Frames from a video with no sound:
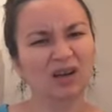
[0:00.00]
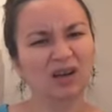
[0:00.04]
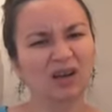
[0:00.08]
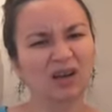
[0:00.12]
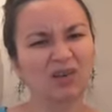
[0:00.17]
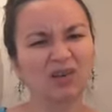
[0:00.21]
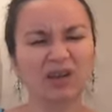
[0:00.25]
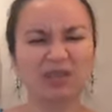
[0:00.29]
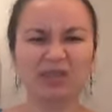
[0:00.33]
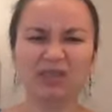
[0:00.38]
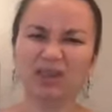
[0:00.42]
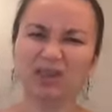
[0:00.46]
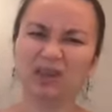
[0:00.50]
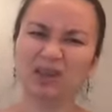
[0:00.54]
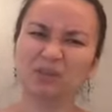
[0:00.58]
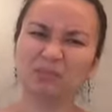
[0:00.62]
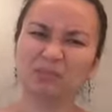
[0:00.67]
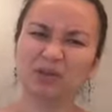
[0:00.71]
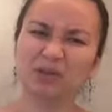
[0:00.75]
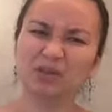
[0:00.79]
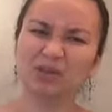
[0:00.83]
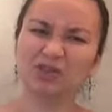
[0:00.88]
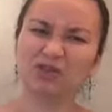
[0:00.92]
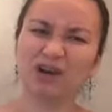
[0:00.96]
oh, I think
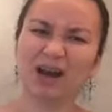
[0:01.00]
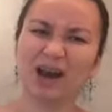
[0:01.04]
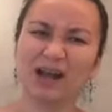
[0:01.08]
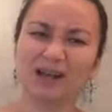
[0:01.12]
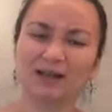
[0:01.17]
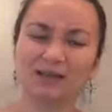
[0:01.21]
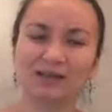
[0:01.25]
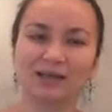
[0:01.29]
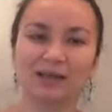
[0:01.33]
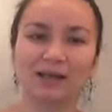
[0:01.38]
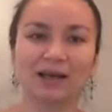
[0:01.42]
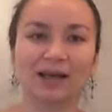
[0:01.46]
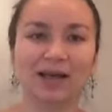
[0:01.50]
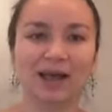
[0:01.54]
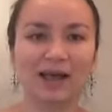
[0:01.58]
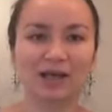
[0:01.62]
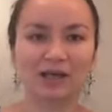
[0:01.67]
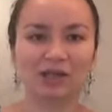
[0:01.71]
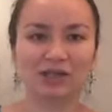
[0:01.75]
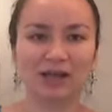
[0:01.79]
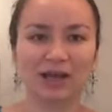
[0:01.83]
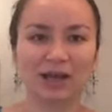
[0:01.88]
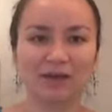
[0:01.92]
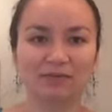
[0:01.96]
I'm contracting, and I
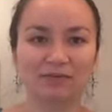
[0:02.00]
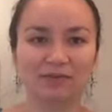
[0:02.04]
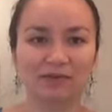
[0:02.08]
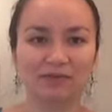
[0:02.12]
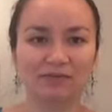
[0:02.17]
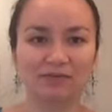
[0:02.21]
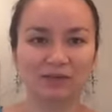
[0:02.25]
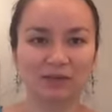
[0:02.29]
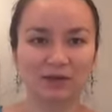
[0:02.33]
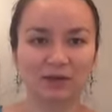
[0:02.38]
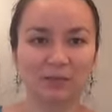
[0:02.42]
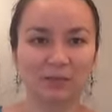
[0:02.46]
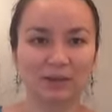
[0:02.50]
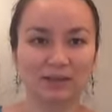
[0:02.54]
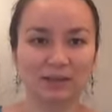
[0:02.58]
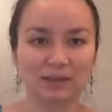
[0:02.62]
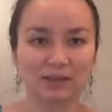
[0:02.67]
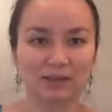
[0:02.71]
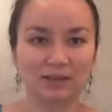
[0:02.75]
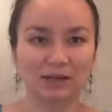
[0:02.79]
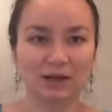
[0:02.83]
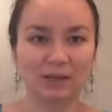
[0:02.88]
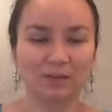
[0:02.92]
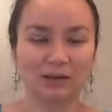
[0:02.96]
actually have to feel my
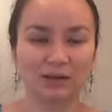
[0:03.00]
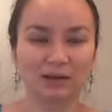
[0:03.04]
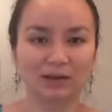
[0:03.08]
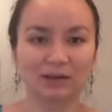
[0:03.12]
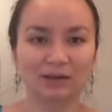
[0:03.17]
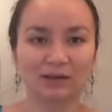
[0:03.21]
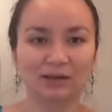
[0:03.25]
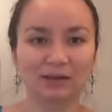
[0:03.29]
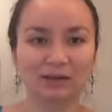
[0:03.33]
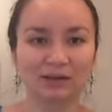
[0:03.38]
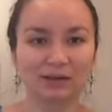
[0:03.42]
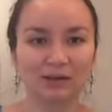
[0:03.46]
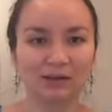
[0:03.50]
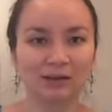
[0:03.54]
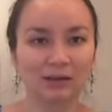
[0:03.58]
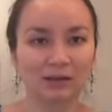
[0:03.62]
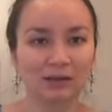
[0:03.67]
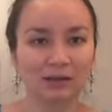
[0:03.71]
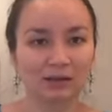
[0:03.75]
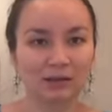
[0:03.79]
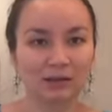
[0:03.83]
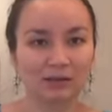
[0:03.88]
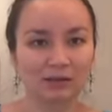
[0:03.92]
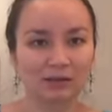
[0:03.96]
stomach
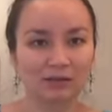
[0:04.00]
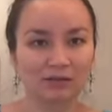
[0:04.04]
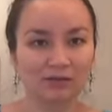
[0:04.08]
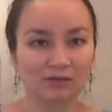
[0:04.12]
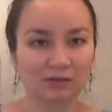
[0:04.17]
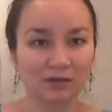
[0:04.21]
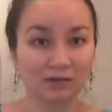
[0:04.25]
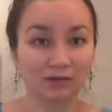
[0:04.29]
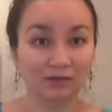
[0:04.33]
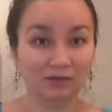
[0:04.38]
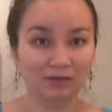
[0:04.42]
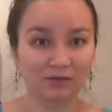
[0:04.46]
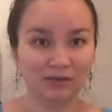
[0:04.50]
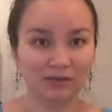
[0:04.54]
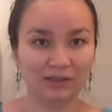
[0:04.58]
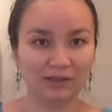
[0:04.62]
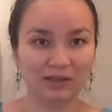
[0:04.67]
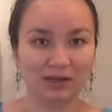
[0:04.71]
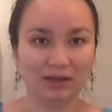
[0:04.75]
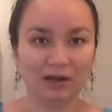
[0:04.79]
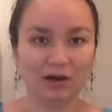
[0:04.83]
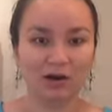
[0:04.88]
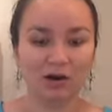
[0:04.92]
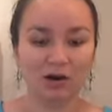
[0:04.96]
to feel if it's
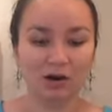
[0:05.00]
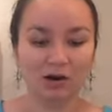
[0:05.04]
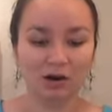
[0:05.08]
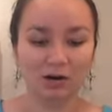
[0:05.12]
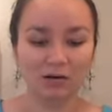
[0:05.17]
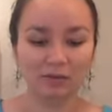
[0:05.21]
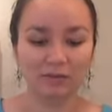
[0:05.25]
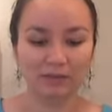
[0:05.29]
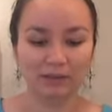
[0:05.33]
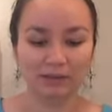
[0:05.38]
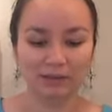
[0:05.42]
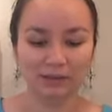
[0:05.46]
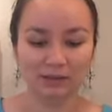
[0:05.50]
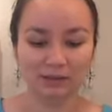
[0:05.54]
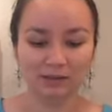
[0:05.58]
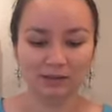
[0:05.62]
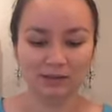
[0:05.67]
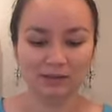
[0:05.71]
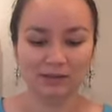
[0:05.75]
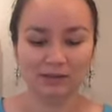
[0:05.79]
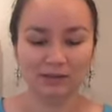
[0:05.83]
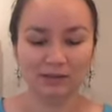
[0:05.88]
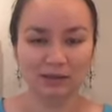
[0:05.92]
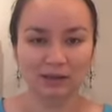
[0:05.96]
getting hard,
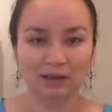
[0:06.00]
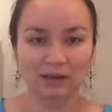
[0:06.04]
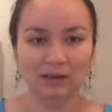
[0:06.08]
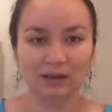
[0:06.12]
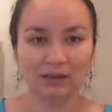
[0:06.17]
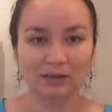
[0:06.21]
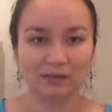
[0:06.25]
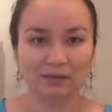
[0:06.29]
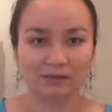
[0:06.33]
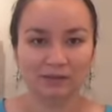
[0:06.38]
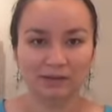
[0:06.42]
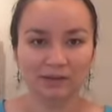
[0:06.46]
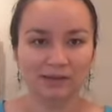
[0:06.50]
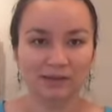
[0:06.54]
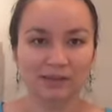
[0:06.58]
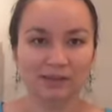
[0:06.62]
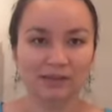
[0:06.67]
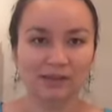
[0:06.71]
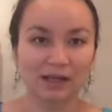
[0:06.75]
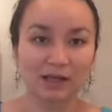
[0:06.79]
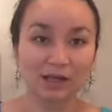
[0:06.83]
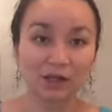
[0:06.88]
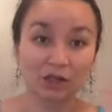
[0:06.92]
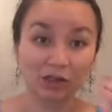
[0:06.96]
because the
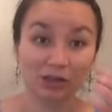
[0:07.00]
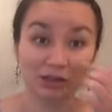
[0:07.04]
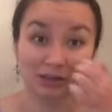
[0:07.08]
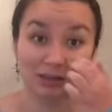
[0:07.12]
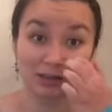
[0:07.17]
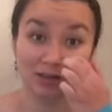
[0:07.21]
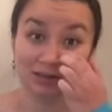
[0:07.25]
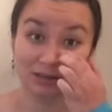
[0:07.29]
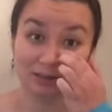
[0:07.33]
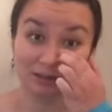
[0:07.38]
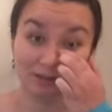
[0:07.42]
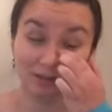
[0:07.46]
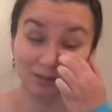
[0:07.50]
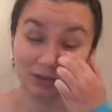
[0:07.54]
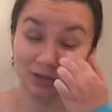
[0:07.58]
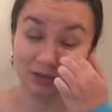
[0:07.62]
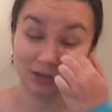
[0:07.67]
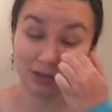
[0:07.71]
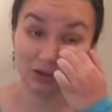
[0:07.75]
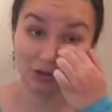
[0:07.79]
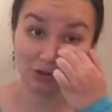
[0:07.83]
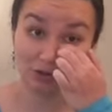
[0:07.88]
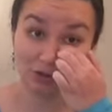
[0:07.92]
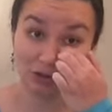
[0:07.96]
sensation isn't
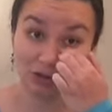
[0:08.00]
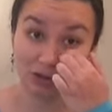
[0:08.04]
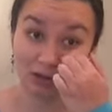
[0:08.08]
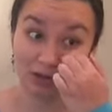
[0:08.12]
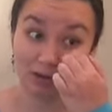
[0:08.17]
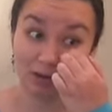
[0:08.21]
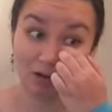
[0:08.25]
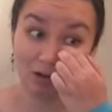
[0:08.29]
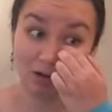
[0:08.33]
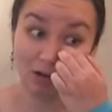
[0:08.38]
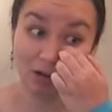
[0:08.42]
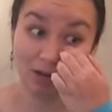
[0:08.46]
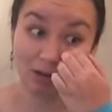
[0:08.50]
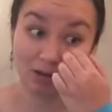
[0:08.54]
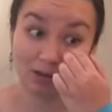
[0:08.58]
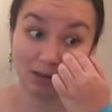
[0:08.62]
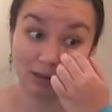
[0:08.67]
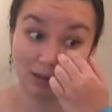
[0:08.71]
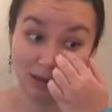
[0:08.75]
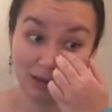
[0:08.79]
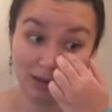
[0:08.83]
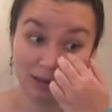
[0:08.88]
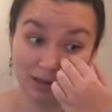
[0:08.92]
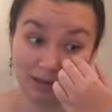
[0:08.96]
very strong at all.
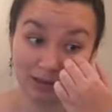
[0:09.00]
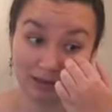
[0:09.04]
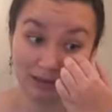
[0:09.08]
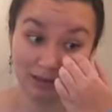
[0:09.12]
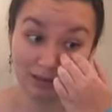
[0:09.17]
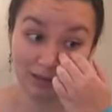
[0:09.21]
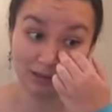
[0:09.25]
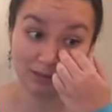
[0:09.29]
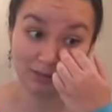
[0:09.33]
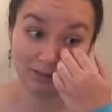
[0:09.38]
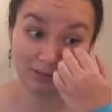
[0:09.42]
And